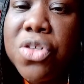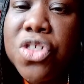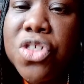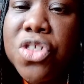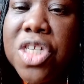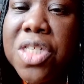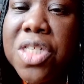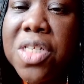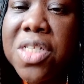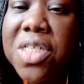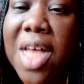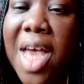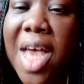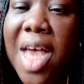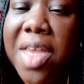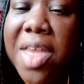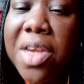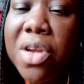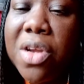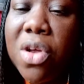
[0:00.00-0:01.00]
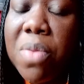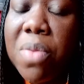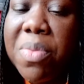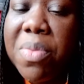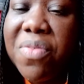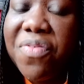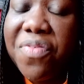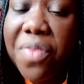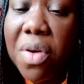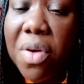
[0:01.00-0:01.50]
she desired an
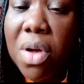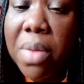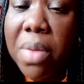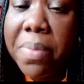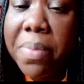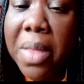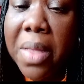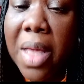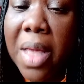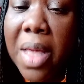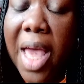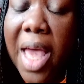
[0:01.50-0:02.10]
urban farm,